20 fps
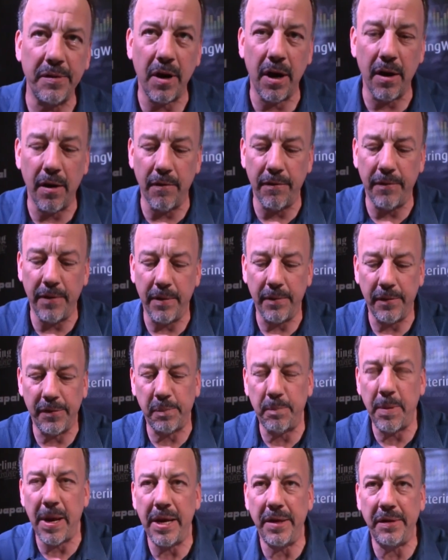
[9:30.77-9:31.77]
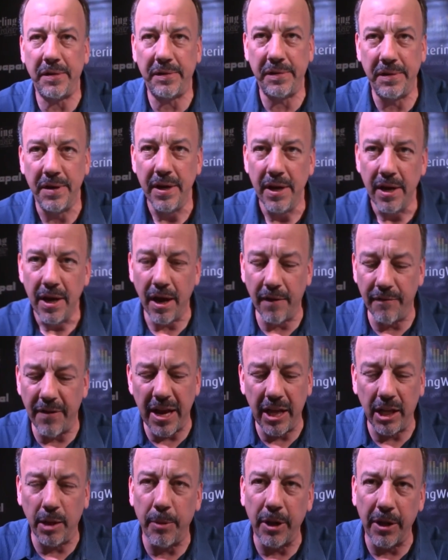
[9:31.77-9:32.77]
of space
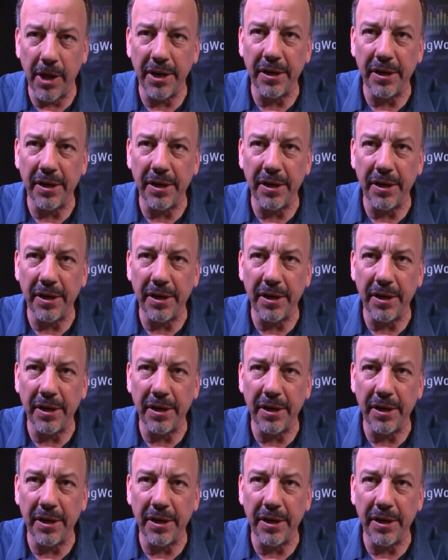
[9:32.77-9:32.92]
available